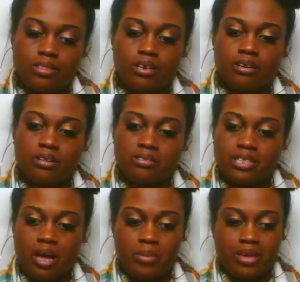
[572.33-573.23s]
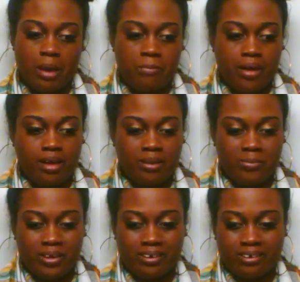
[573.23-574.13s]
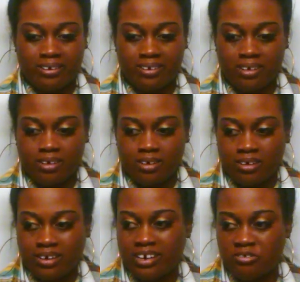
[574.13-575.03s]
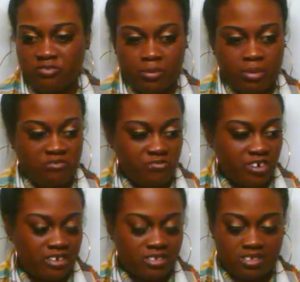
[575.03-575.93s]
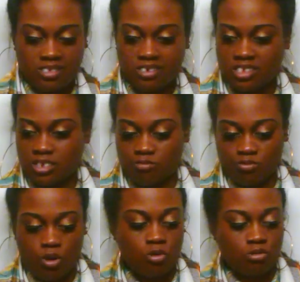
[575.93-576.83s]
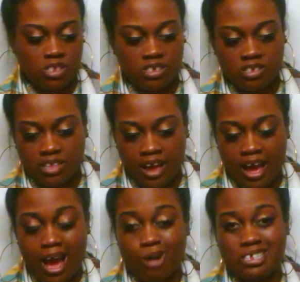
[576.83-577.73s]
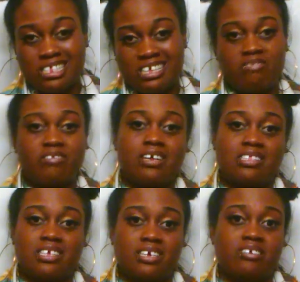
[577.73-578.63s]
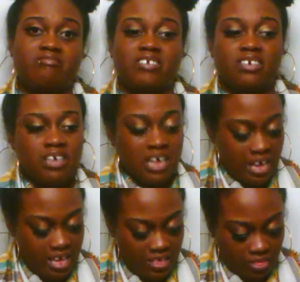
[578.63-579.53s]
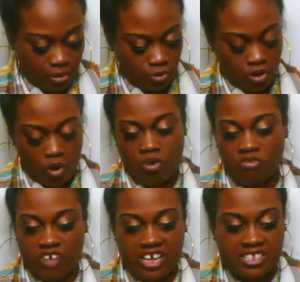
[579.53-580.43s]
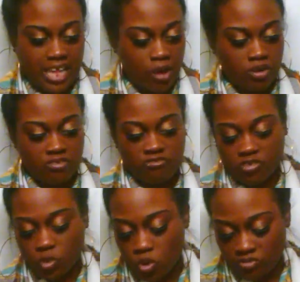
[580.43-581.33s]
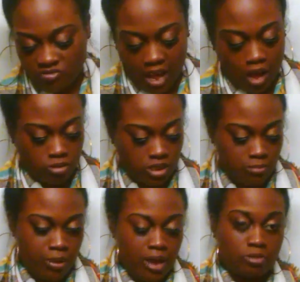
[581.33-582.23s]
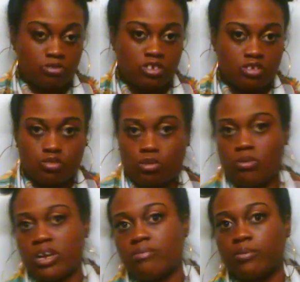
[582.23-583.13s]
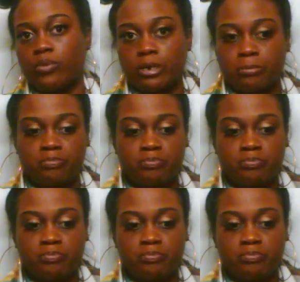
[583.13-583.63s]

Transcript: Then another time he got mad at me, and in front of my friends took some roses that I was given as a gift and threw the whole vase down on the floor, flowers and petals just thrown everywhere.